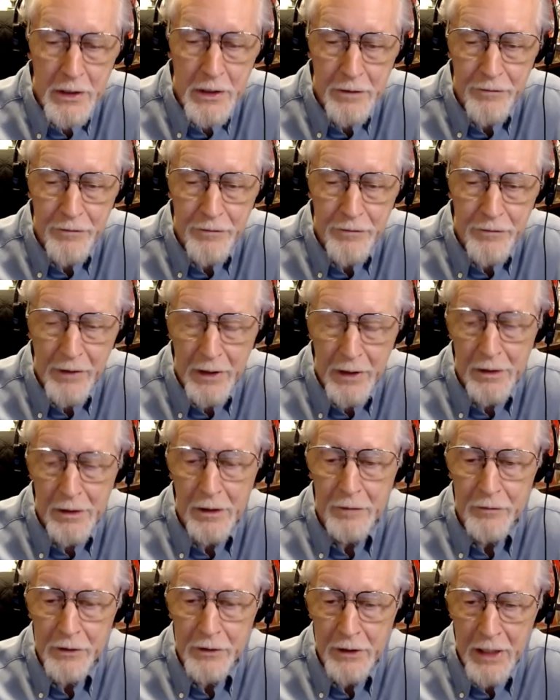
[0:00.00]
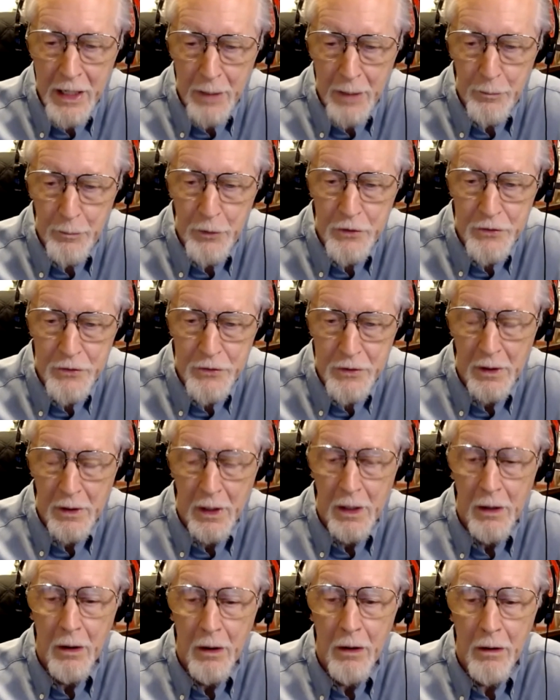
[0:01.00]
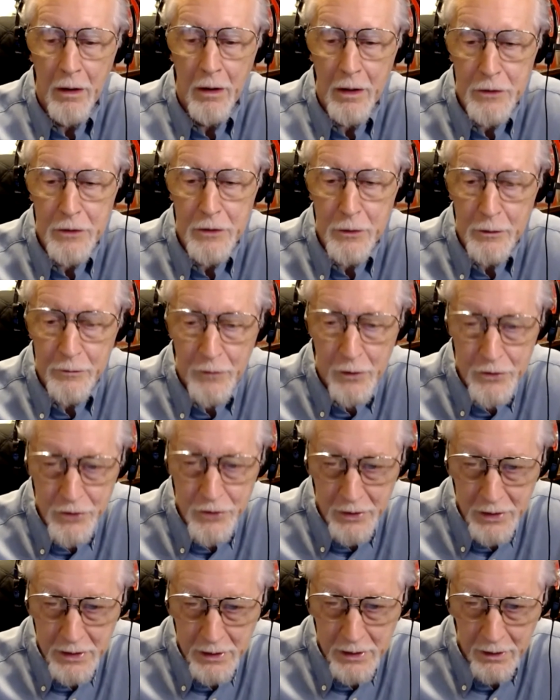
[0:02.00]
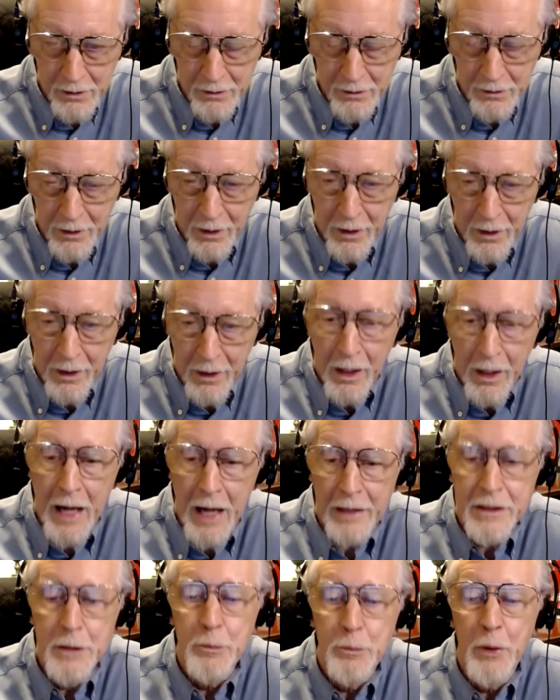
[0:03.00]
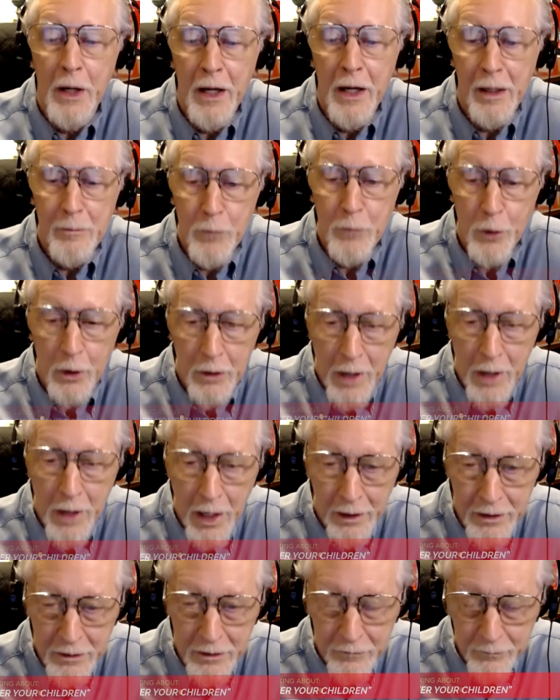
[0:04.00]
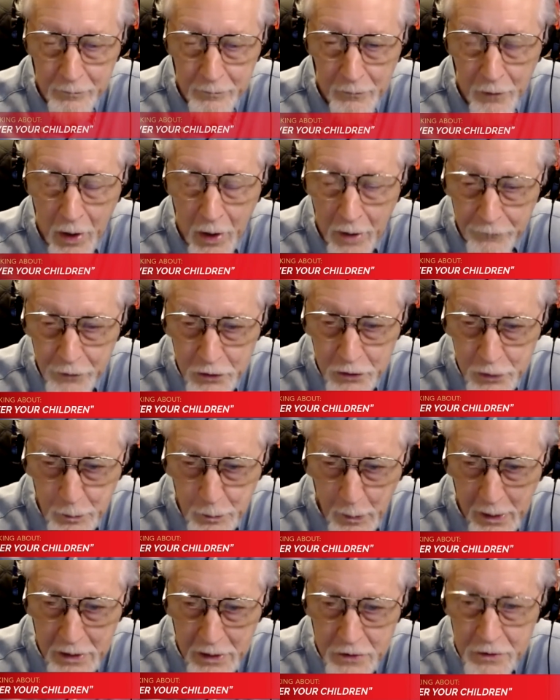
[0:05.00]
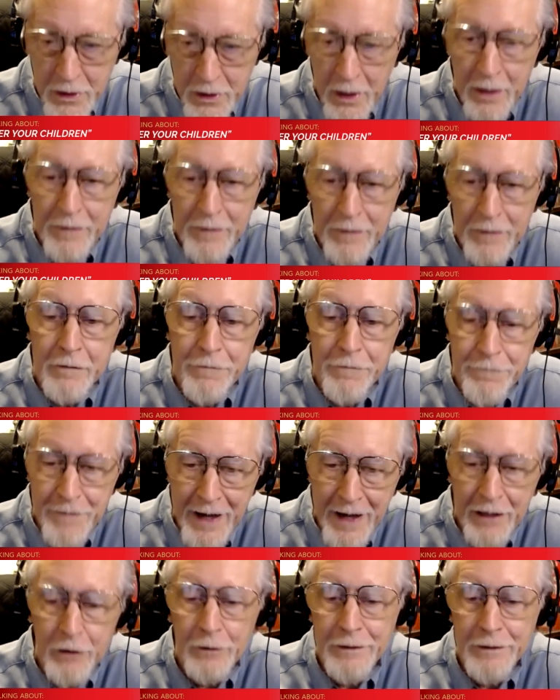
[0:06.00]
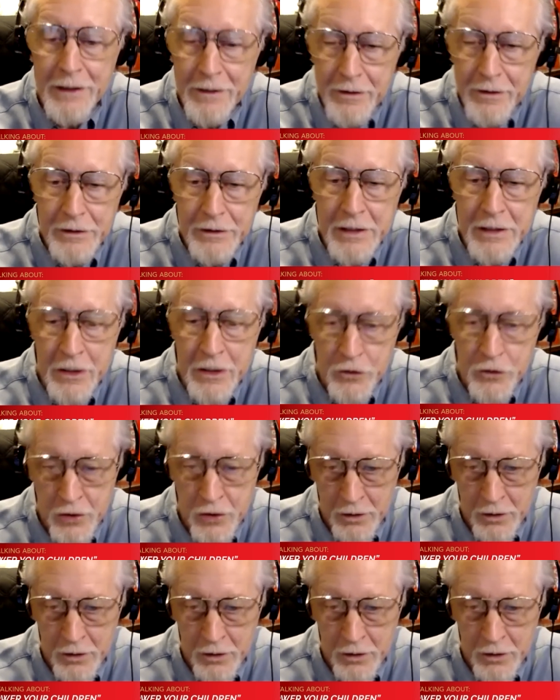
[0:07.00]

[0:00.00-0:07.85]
end of a campus on a university occupying more office space than faculty that teach.